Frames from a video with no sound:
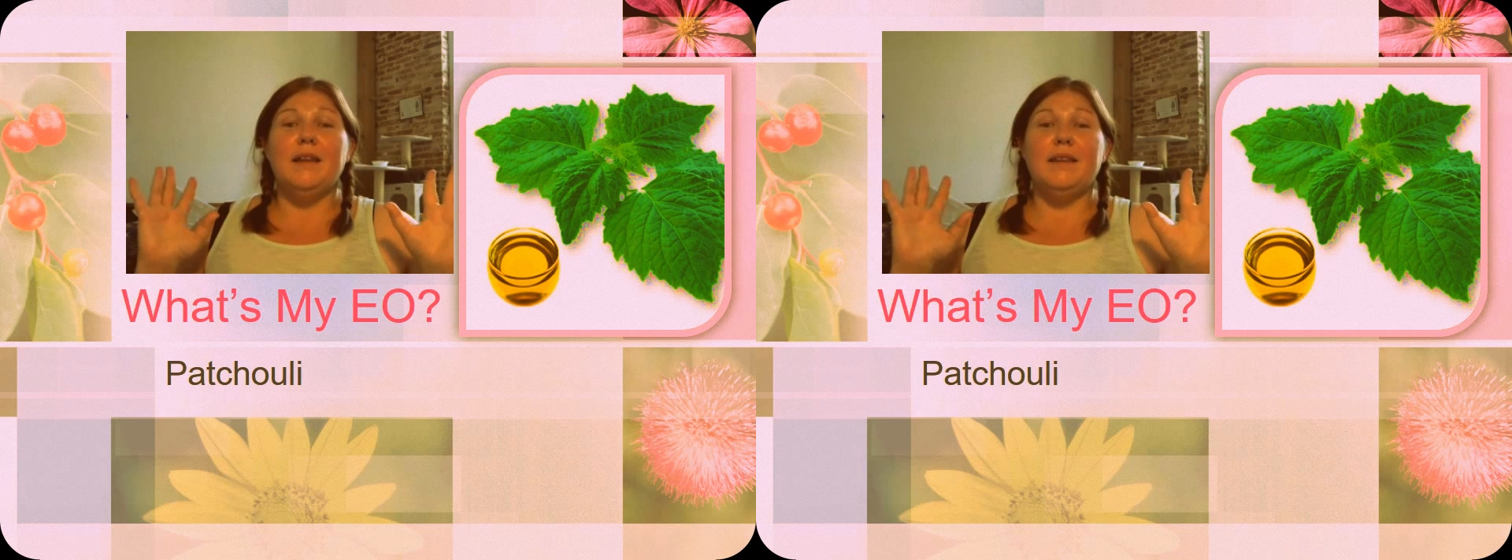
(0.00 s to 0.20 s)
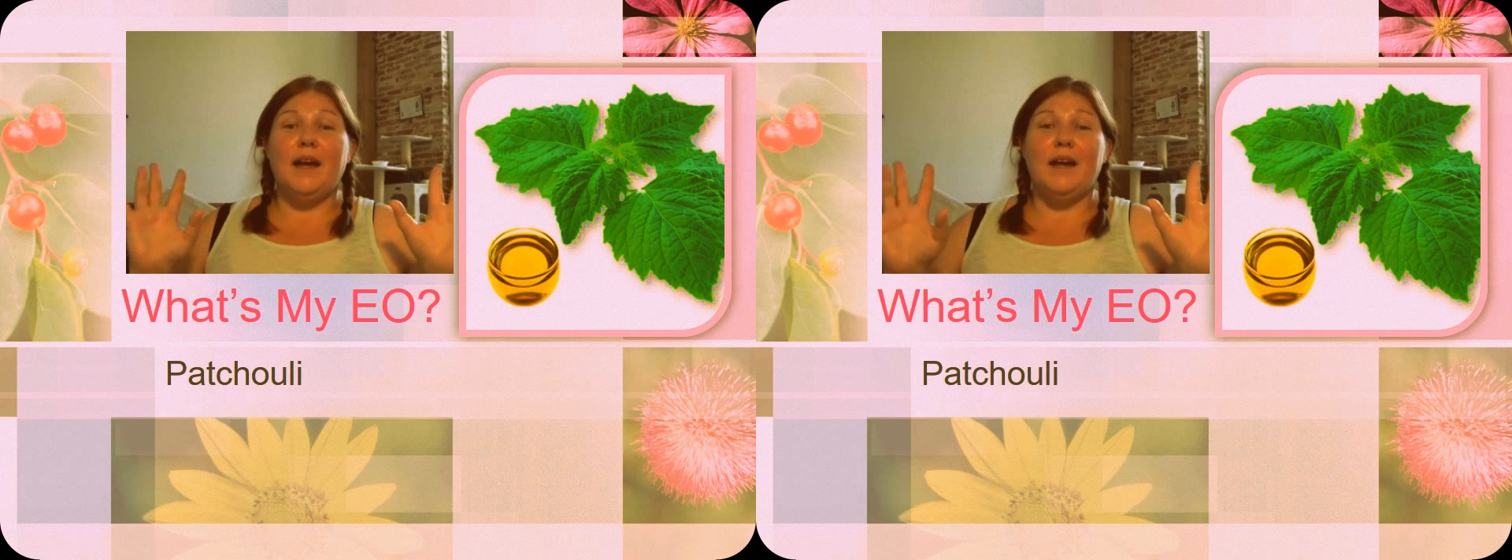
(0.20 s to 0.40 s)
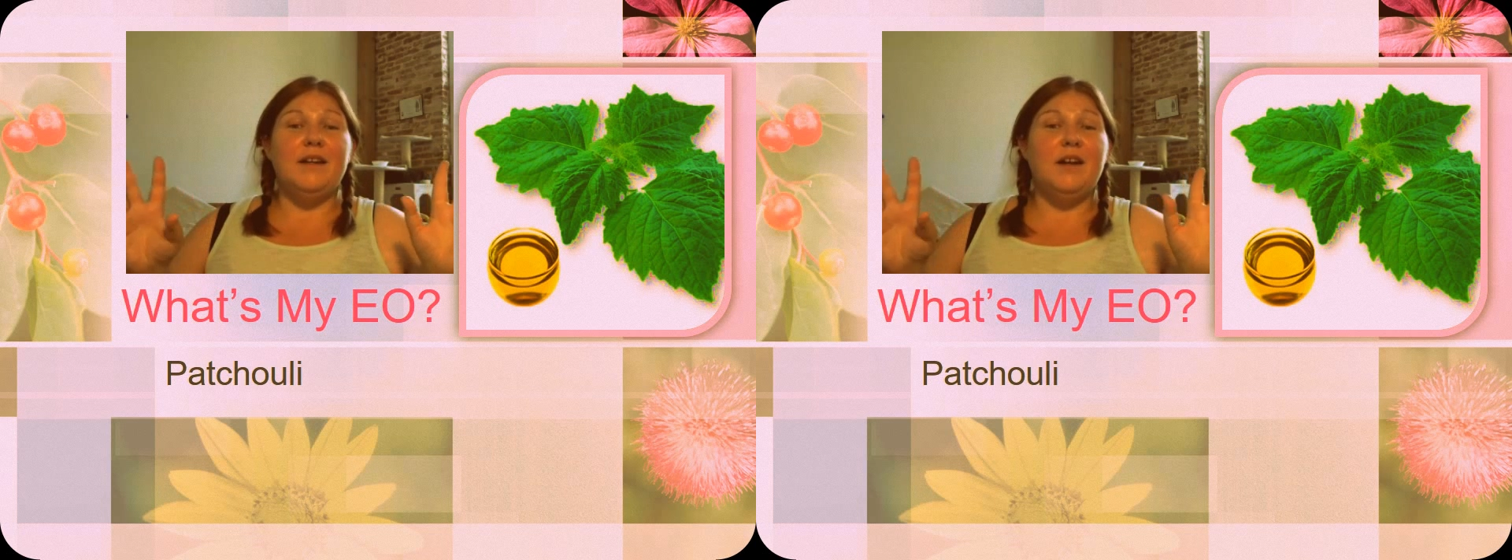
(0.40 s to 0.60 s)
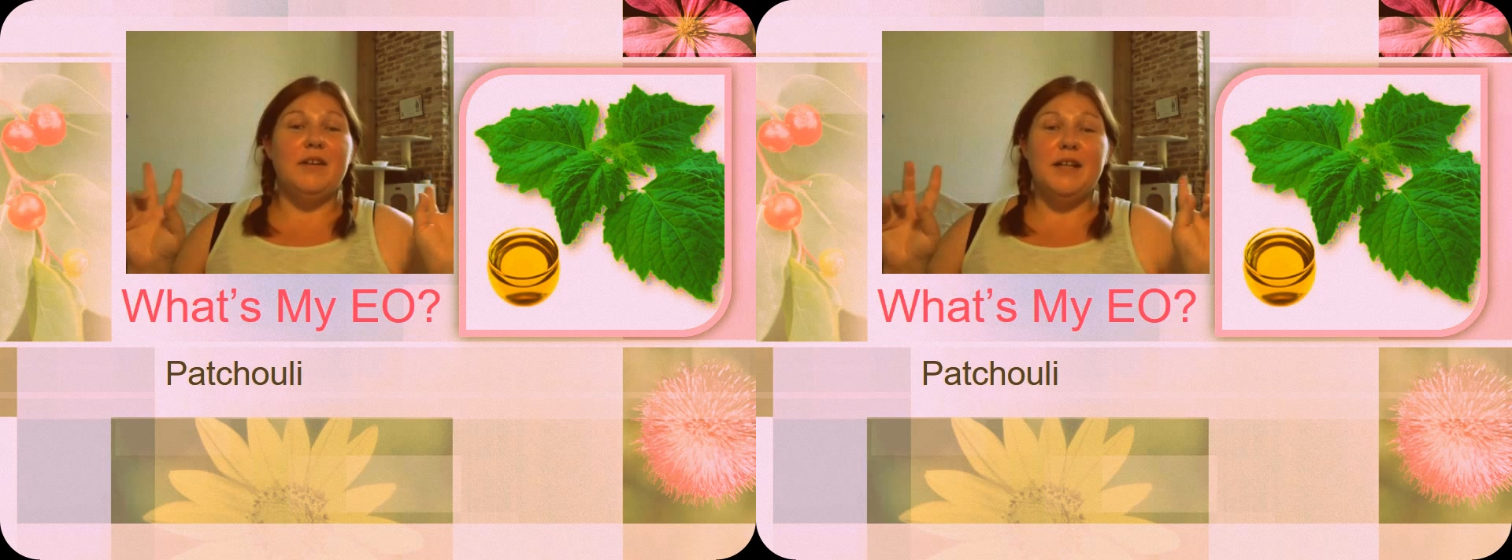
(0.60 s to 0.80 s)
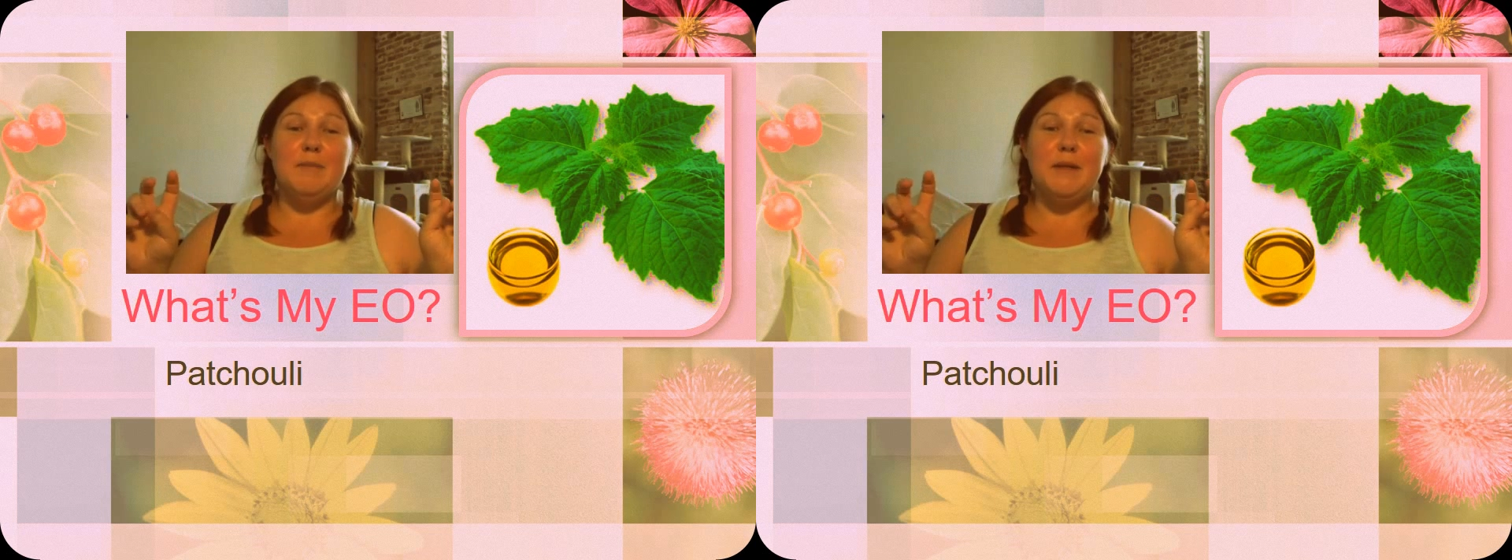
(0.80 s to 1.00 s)
that
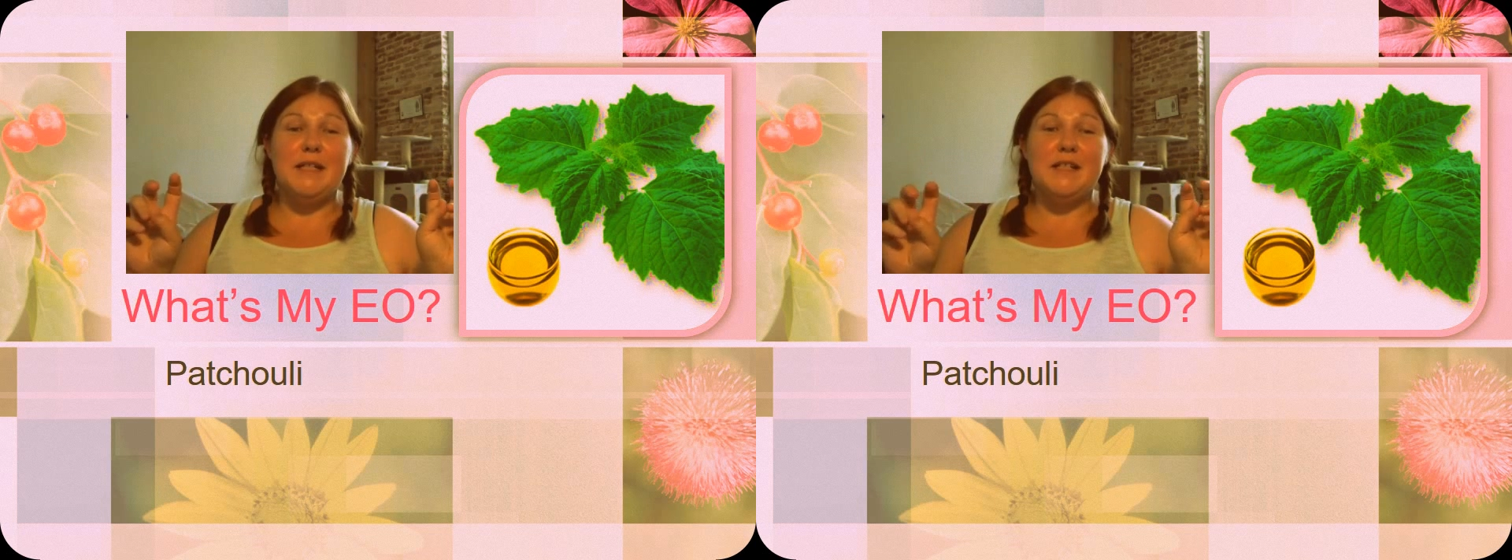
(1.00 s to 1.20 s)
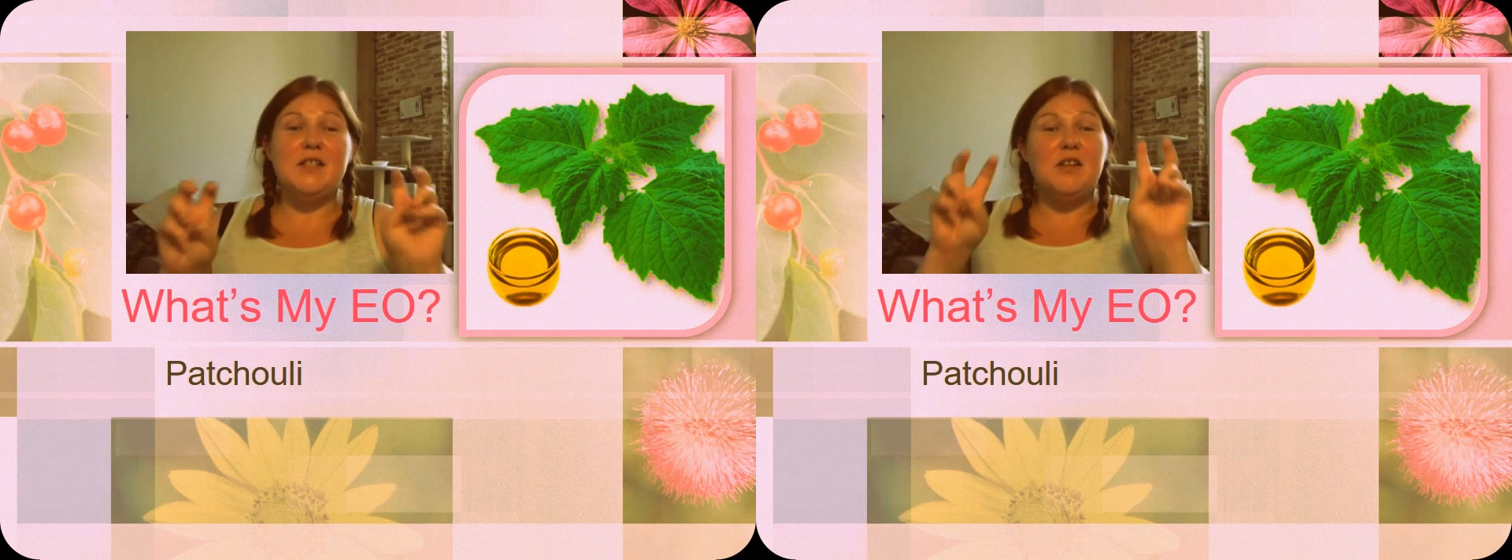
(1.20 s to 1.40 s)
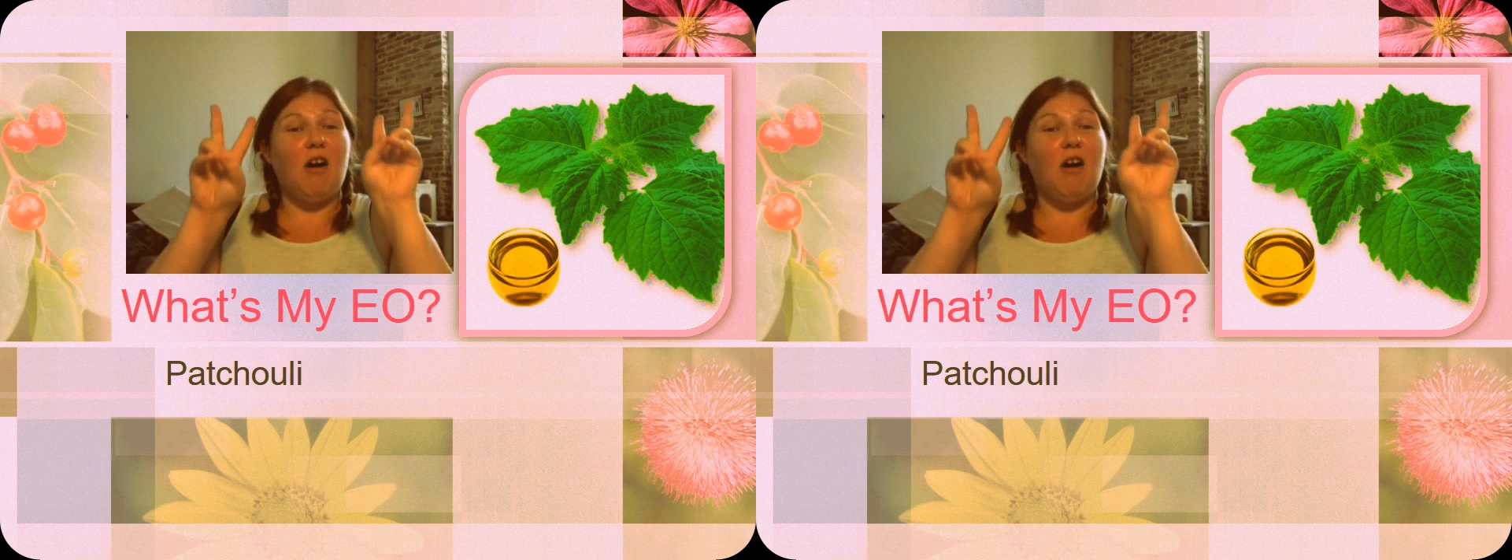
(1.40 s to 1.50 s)
hippies